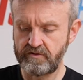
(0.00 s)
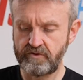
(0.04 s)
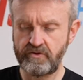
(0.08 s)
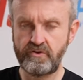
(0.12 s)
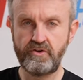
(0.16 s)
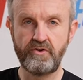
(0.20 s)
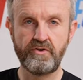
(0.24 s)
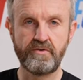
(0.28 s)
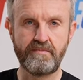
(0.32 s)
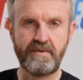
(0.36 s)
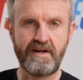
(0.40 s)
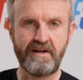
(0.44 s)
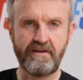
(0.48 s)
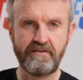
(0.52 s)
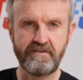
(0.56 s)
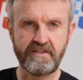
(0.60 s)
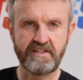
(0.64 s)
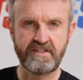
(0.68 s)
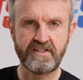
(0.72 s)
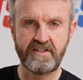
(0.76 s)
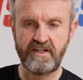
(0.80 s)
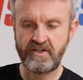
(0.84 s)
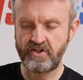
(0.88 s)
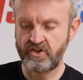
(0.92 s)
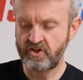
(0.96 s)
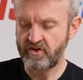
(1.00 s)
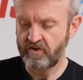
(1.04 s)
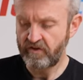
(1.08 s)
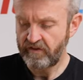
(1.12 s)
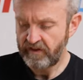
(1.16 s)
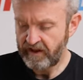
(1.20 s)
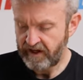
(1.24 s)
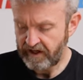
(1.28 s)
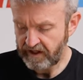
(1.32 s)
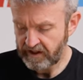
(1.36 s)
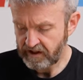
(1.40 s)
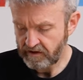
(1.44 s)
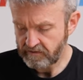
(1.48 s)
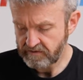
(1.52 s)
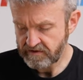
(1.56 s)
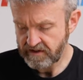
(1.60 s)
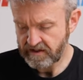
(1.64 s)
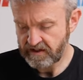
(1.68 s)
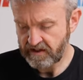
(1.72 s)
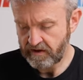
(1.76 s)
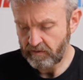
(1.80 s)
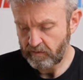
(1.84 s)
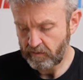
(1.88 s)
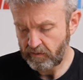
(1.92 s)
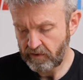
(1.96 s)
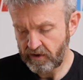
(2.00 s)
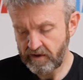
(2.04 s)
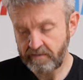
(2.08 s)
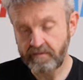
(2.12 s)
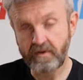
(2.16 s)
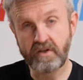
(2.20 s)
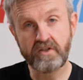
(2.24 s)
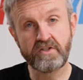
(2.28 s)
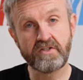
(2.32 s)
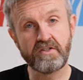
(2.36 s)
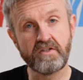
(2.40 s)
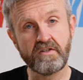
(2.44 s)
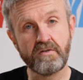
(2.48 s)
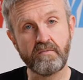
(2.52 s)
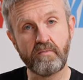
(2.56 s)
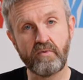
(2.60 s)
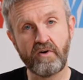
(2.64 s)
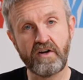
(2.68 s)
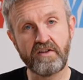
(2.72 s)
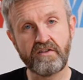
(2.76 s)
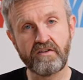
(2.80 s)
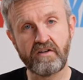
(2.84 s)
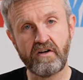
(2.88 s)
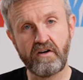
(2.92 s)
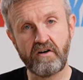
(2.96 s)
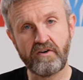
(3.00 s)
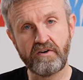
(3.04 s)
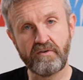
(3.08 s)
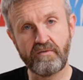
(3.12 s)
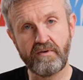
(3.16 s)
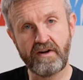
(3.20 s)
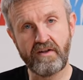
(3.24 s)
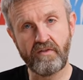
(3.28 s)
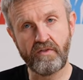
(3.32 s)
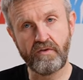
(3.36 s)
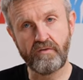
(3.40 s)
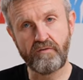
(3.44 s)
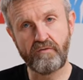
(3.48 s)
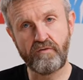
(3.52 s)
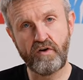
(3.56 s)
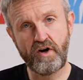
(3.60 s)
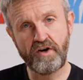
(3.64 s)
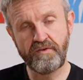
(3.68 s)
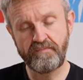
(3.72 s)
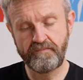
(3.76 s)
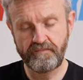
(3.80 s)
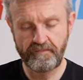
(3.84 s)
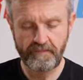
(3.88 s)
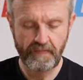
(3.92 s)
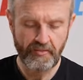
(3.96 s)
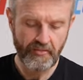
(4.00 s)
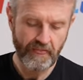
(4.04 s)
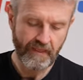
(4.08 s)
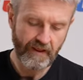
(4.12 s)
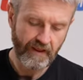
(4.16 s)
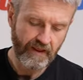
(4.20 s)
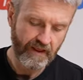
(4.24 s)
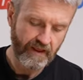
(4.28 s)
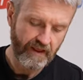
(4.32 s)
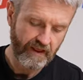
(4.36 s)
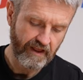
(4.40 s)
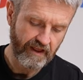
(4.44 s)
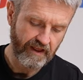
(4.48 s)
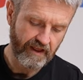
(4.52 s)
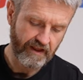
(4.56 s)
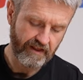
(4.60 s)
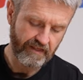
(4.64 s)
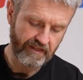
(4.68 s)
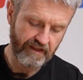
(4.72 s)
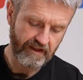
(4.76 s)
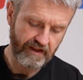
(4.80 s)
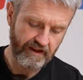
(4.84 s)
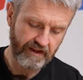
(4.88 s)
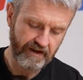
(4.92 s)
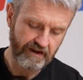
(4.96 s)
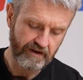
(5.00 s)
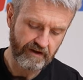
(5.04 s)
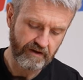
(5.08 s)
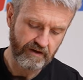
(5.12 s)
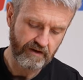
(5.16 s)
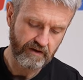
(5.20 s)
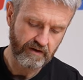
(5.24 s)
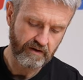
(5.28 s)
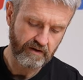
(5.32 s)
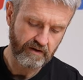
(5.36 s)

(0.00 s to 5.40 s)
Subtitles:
Good amount of extension on that, comes down pretty much to the breath guard around the front. And then